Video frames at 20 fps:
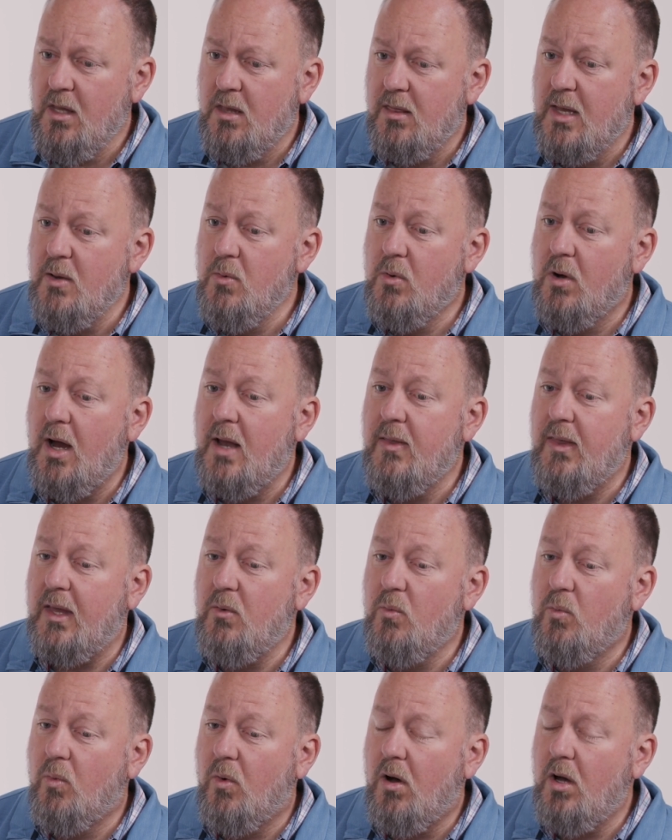They
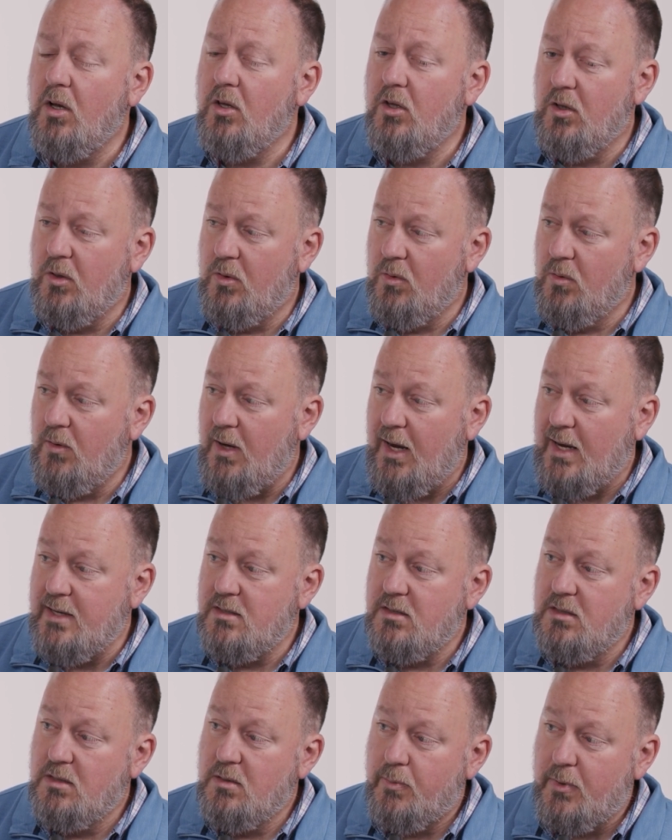want you as
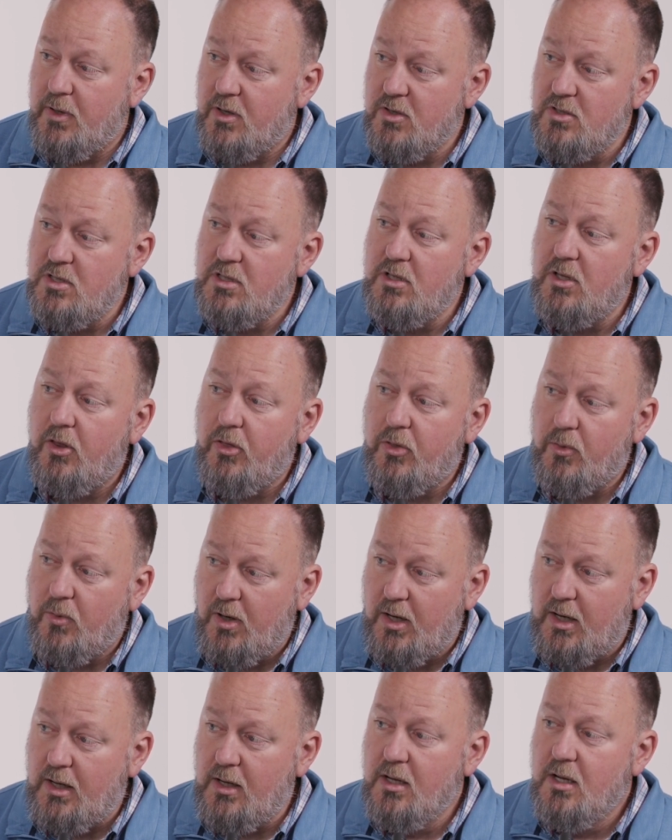the person in
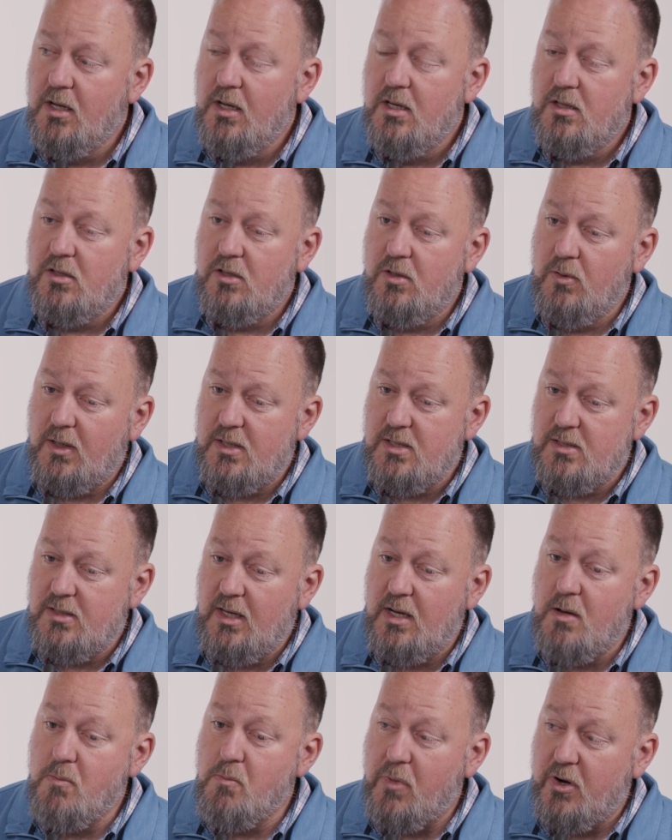authority to
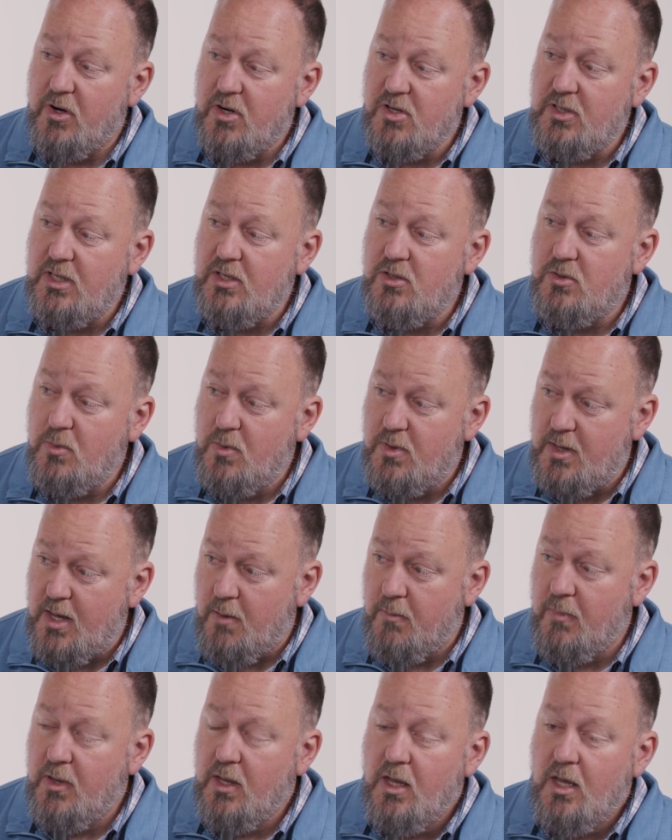extend mercy to
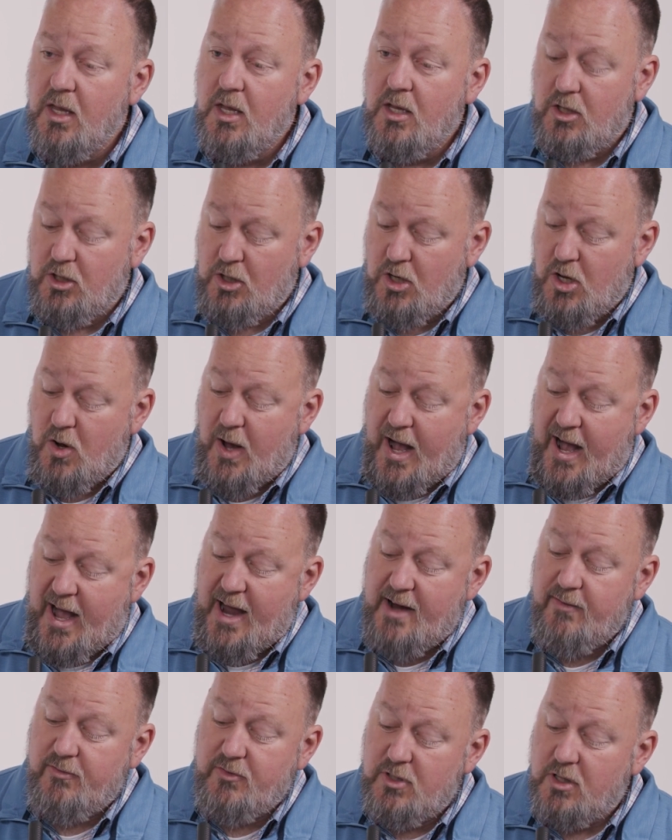them.
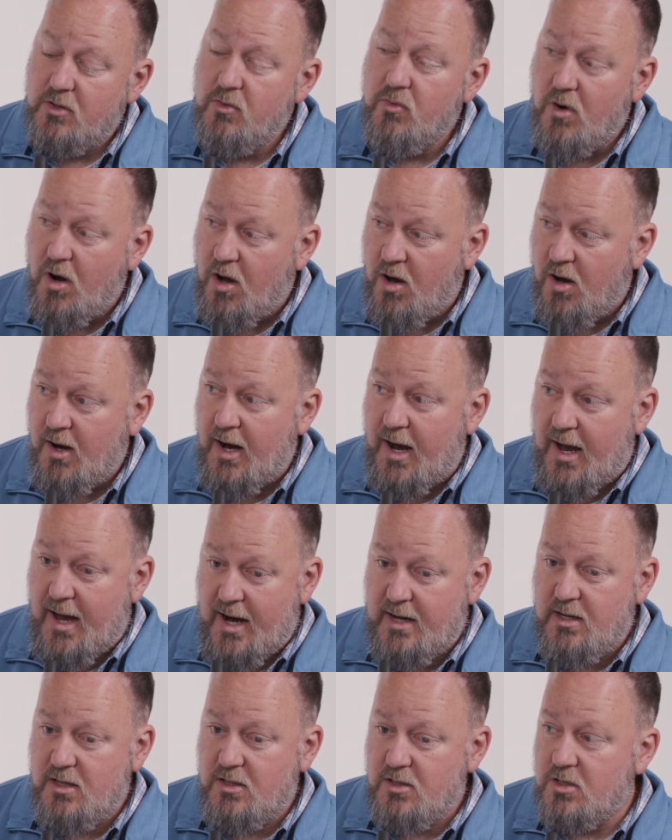I've done wrong.
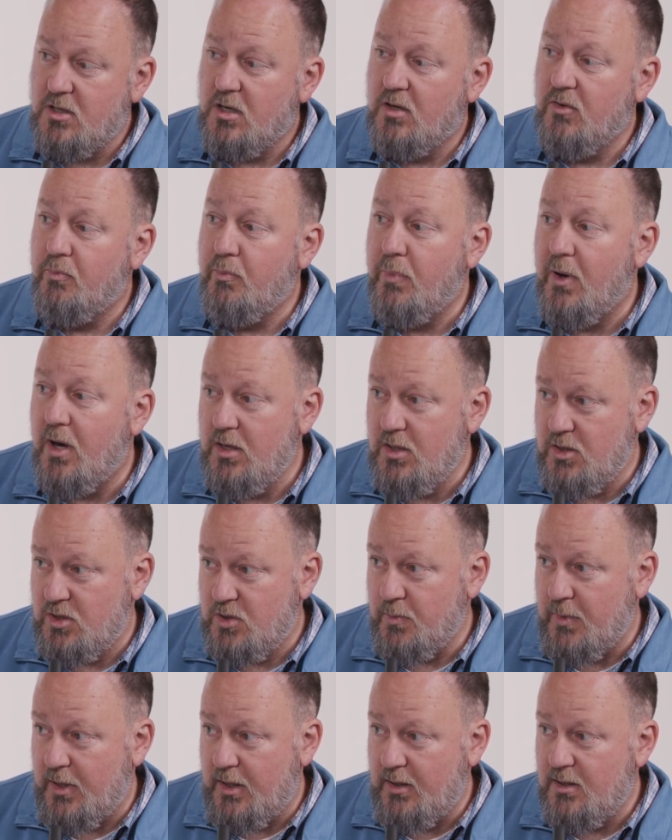I deserve
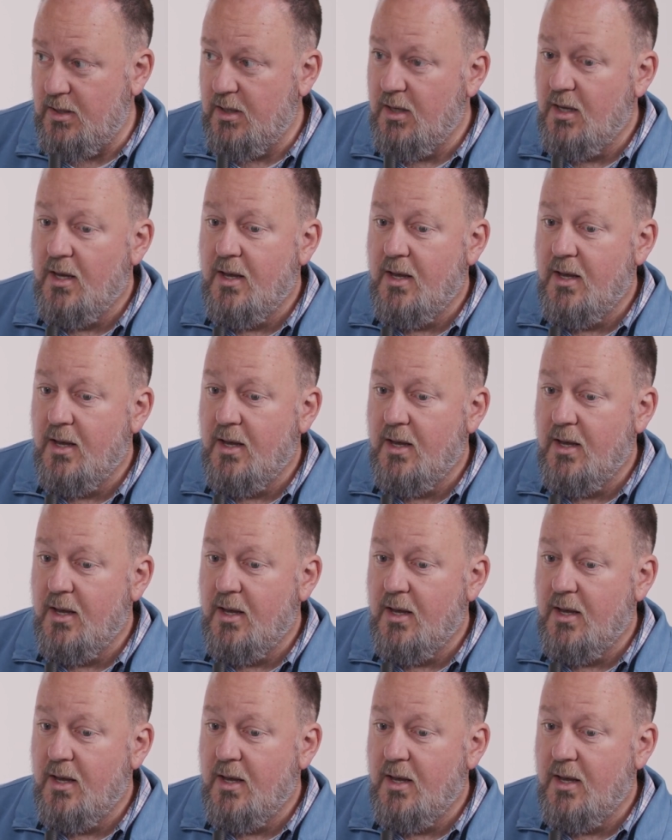punishment.